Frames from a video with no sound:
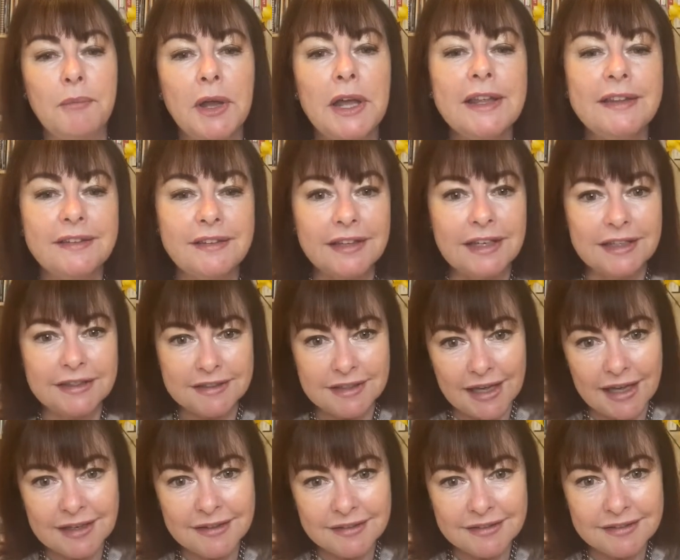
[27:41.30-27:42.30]
seek to
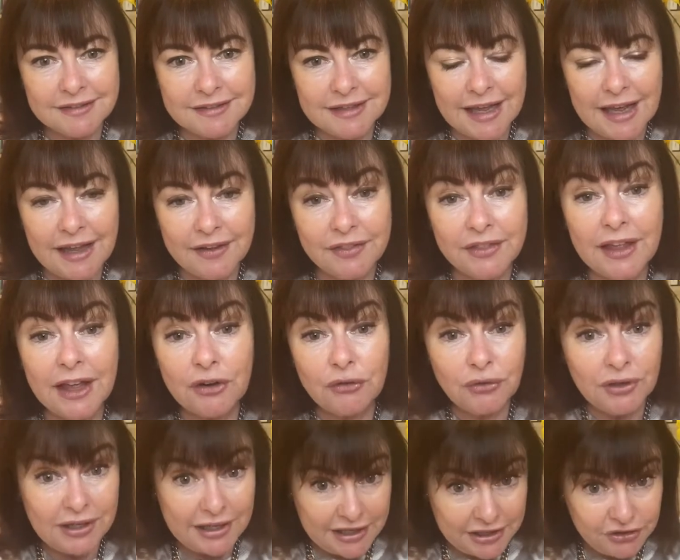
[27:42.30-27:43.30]
understand that
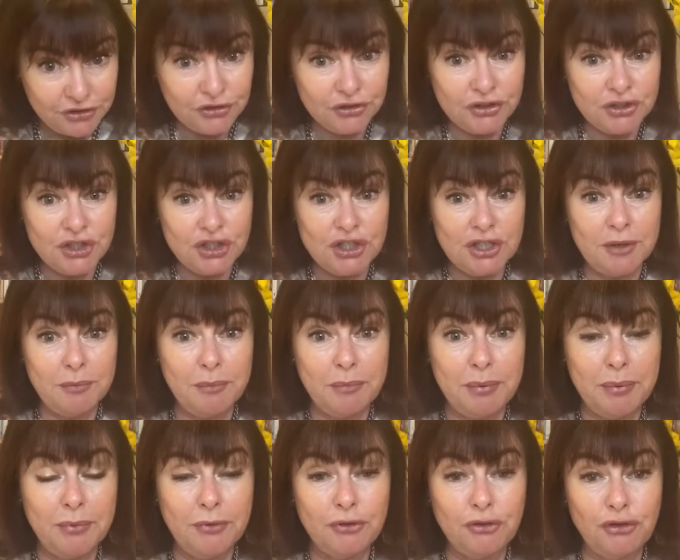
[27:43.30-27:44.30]
relationship
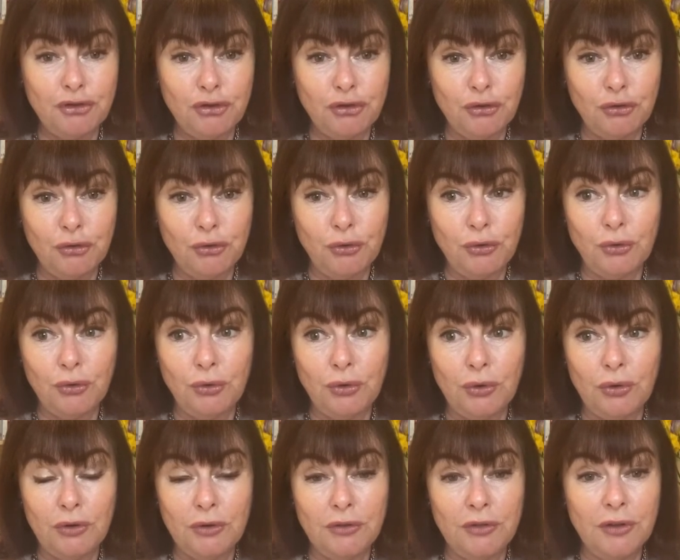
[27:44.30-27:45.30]
to
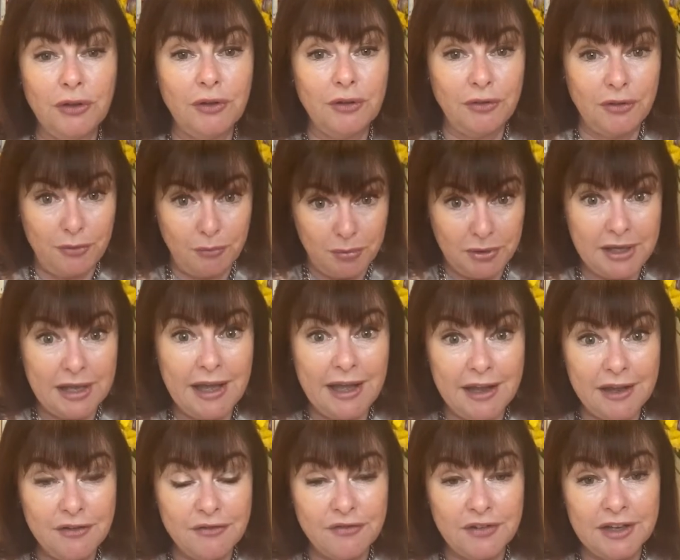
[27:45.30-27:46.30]
the
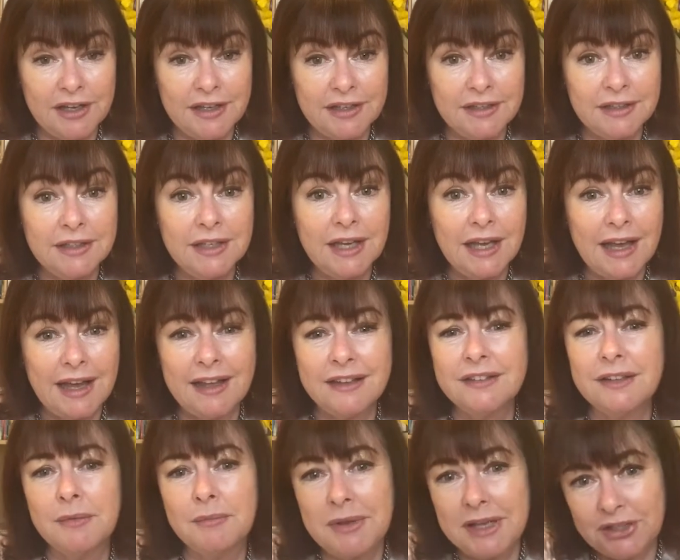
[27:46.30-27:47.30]
behavior, as
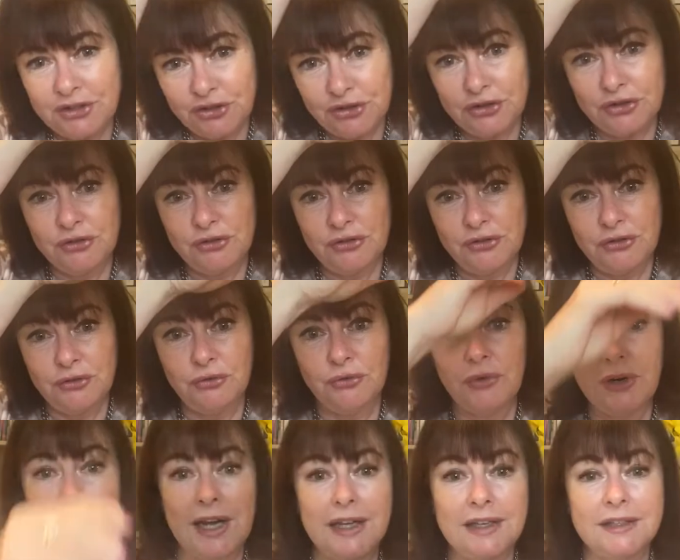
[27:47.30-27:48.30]
I mentioned
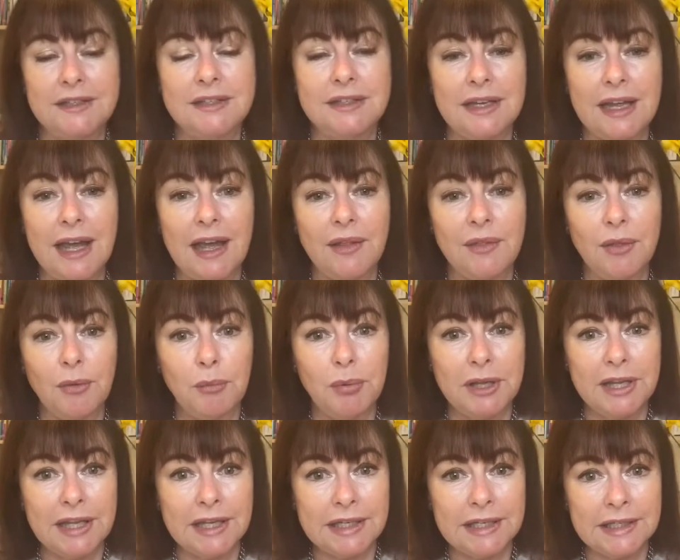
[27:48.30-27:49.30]
right at the
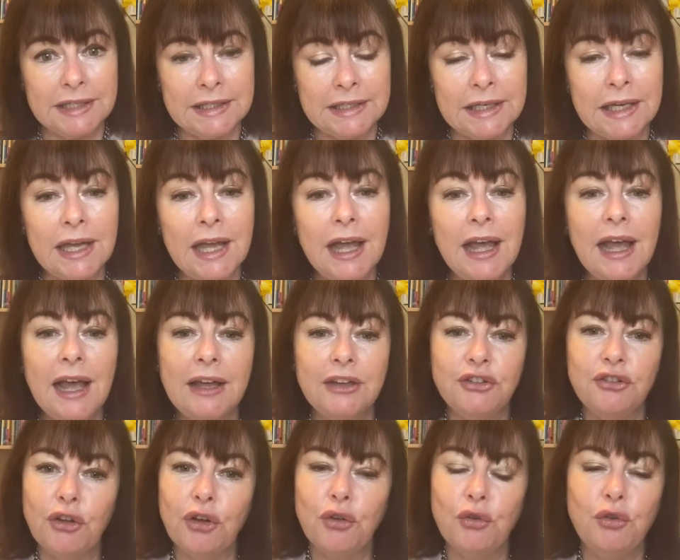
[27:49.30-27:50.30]
beginning.
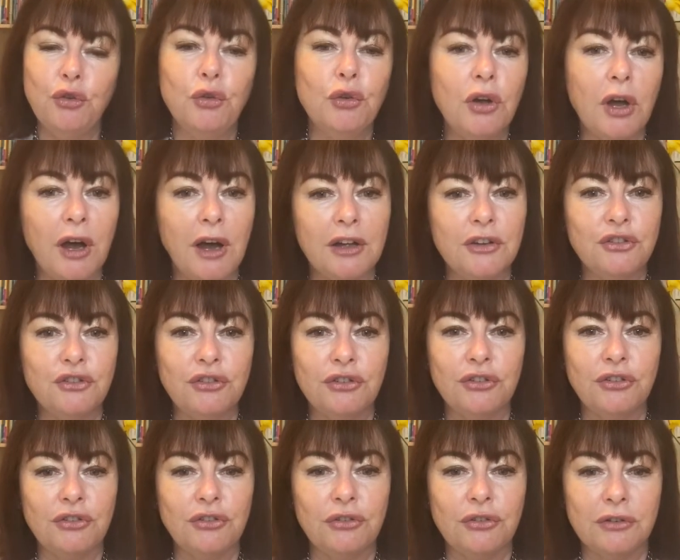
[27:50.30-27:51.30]
So you can't
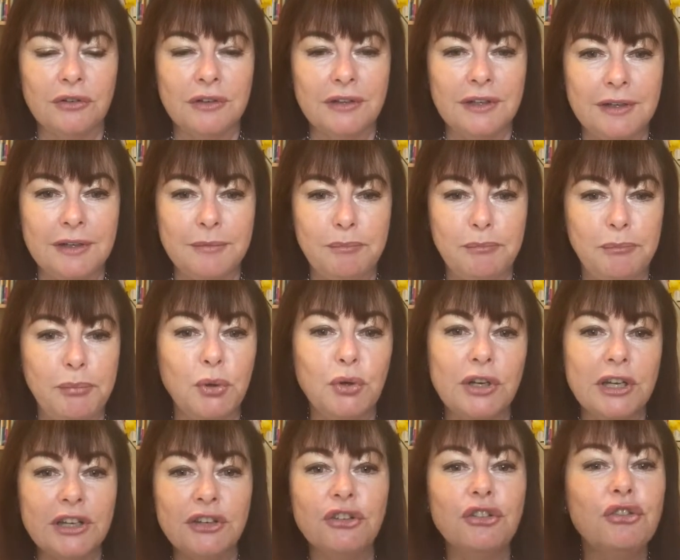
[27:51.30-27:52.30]
just put
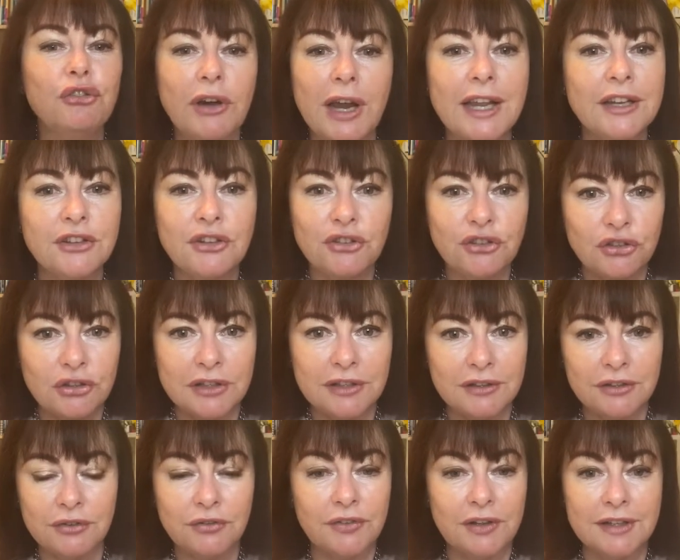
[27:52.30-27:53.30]
in
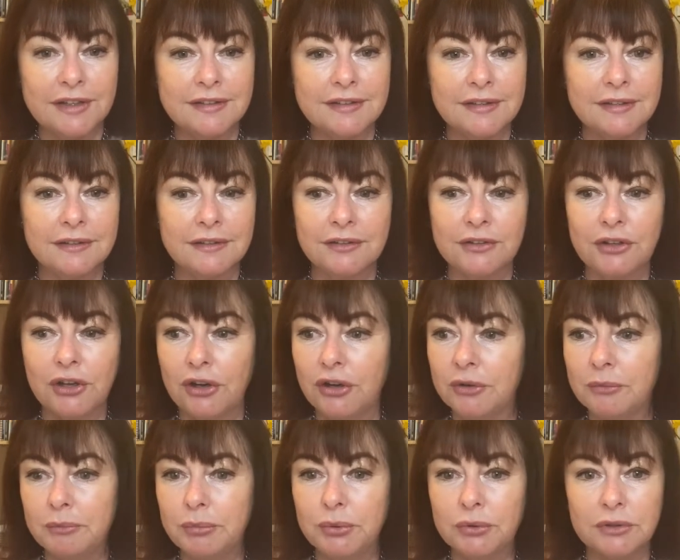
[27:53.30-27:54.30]
strategies, for instance, go
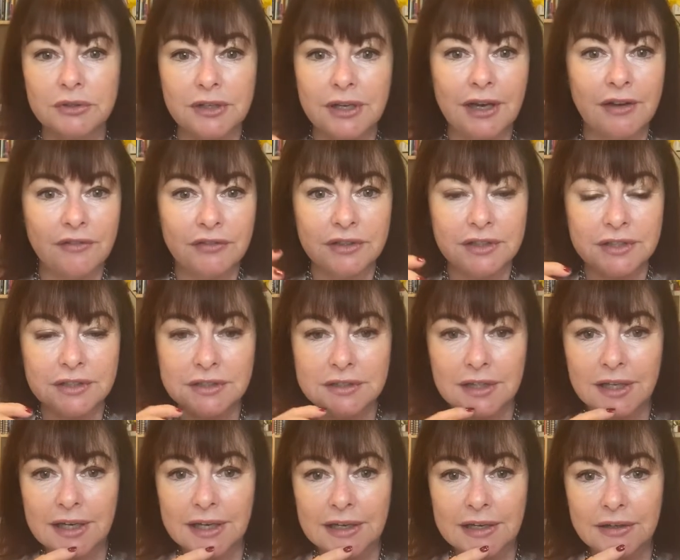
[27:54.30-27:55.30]
and put Covenant
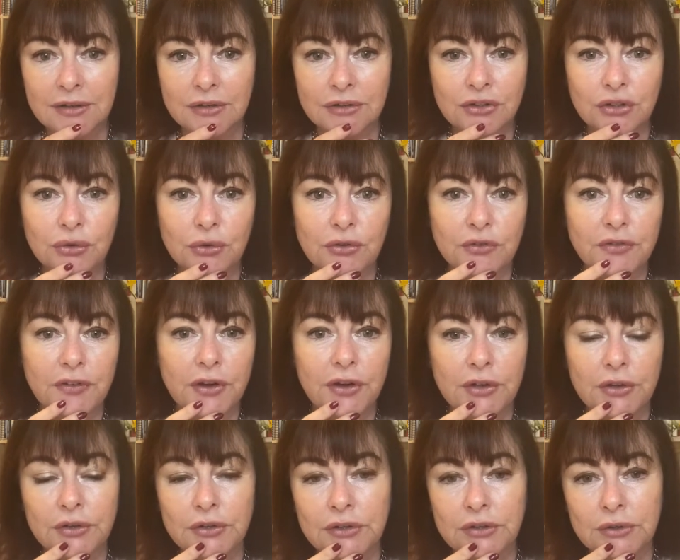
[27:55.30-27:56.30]
Eye on your
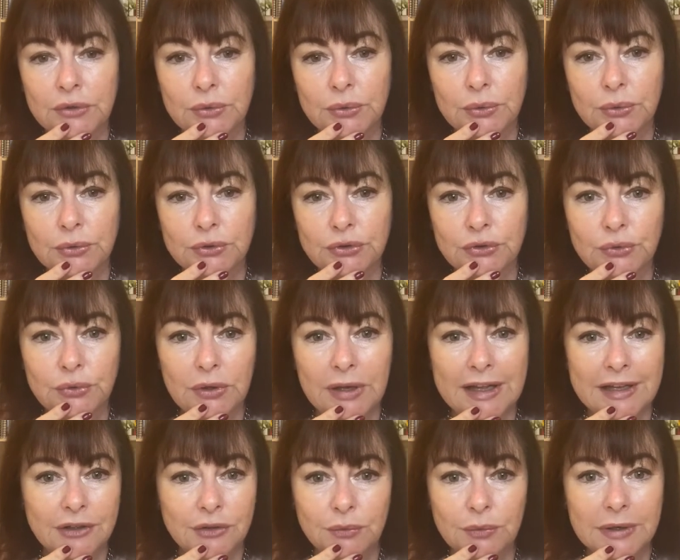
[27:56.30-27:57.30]
phone or do
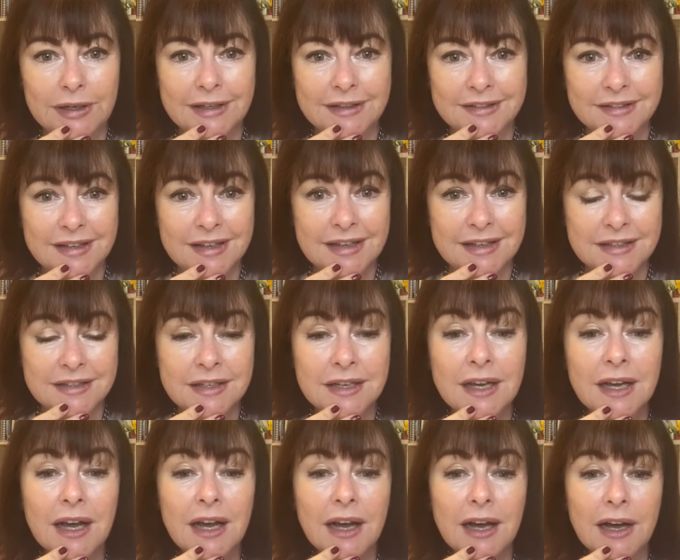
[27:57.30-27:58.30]
X, Y, Z,
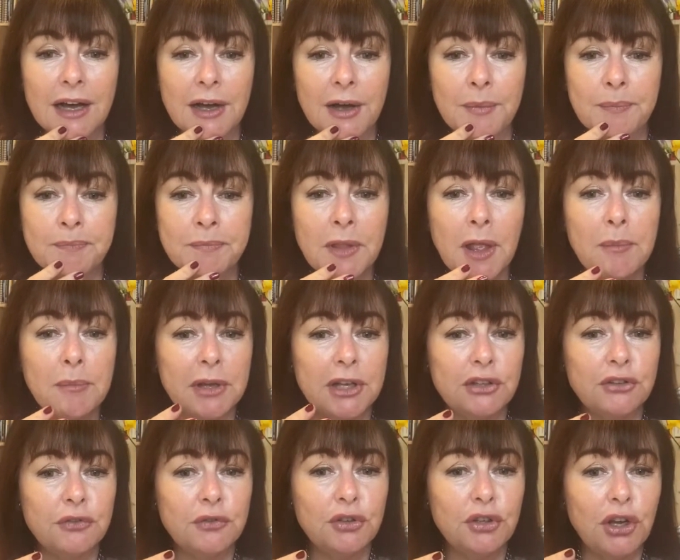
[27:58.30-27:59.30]

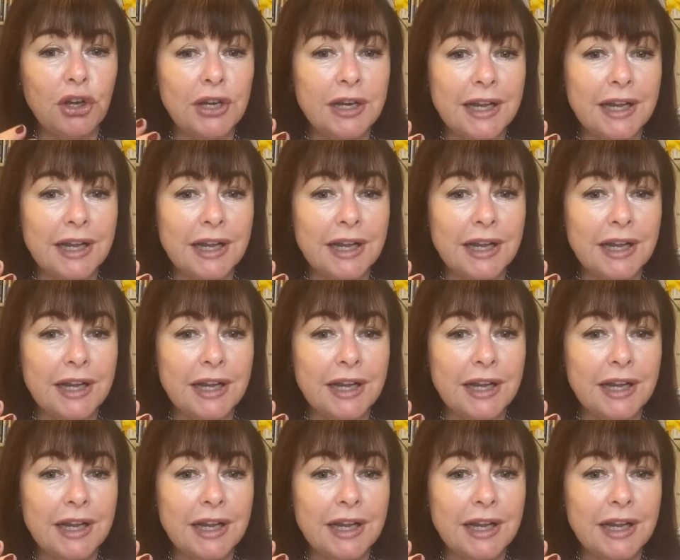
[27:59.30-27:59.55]
because if you don't